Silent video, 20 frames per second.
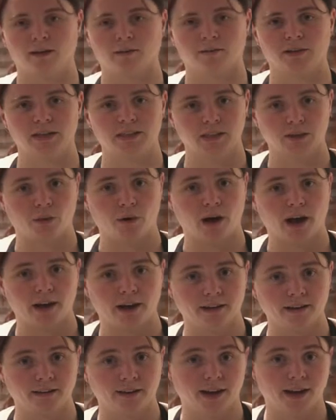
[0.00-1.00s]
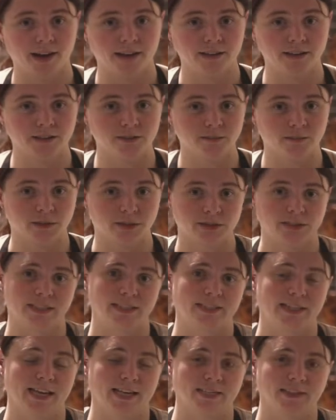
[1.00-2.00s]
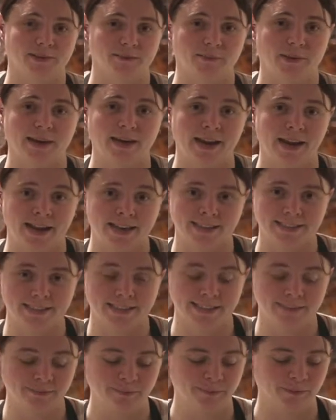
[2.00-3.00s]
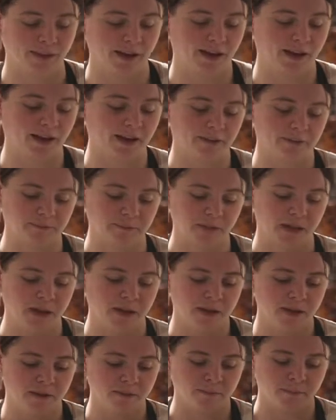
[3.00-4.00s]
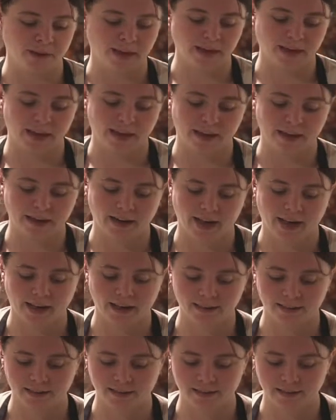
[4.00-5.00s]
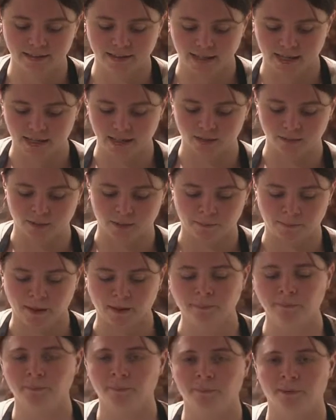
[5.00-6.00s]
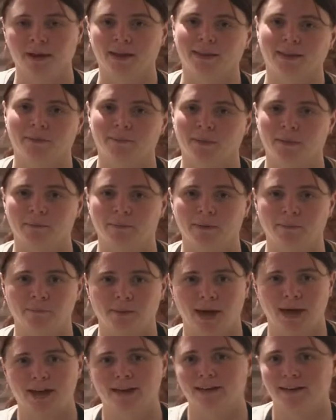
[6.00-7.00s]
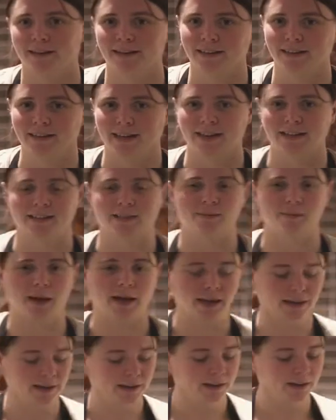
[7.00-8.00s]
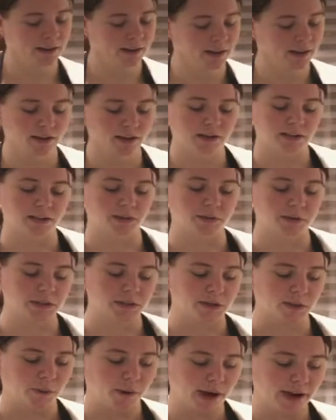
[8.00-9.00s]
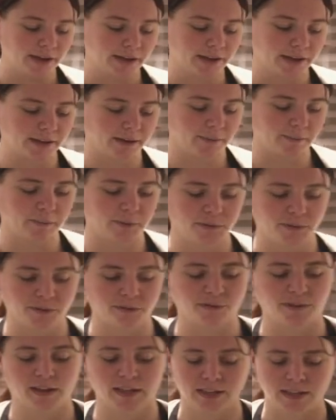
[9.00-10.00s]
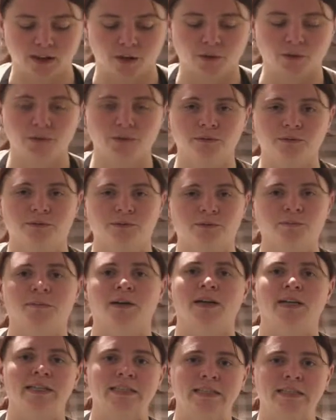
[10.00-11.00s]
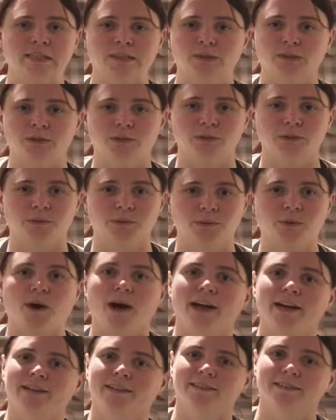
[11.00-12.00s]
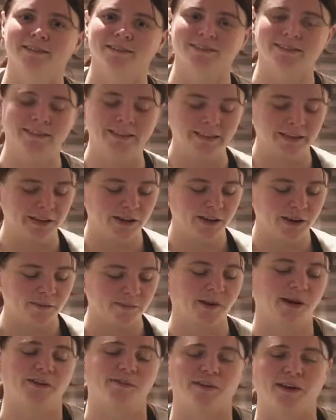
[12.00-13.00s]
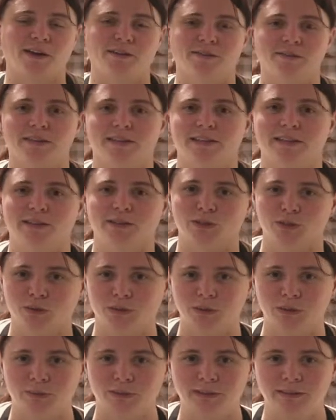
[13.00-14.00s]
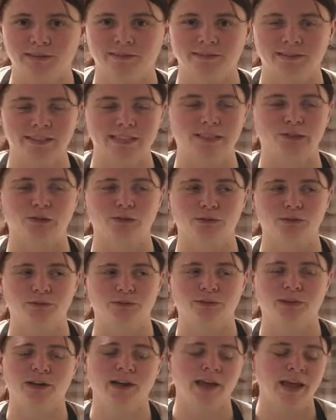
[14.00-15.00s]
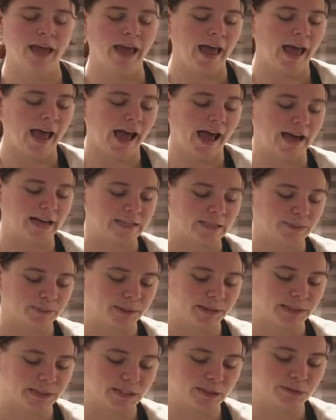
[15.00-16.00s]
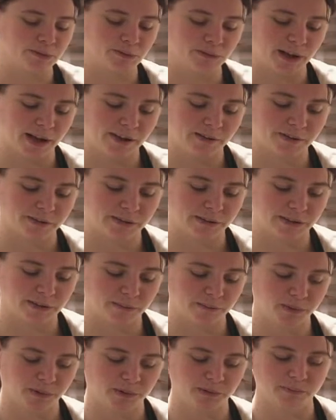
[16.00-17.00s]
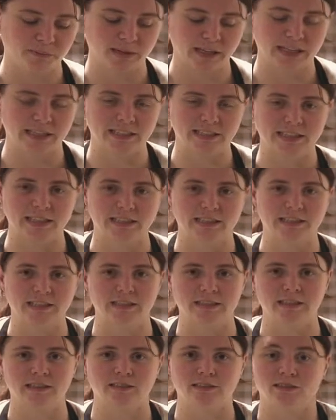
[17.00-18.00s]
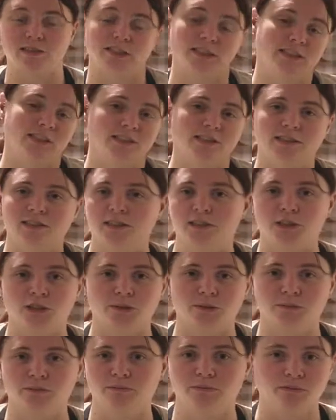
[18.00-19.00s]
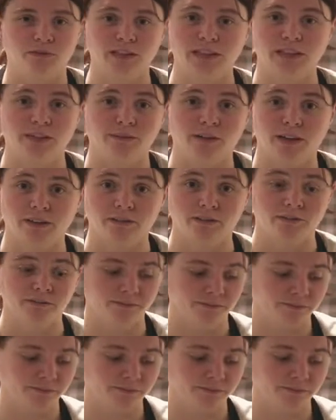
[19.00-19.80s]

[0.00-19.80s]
It's quite large because it's actually my nan's. My nan handed it down to my mum, and then my mum handed it down to me. So it's quite a number of years old, but it's still quite my favourite saucepan. It still has plenty of flavour in the bottom, and it just does the job really well.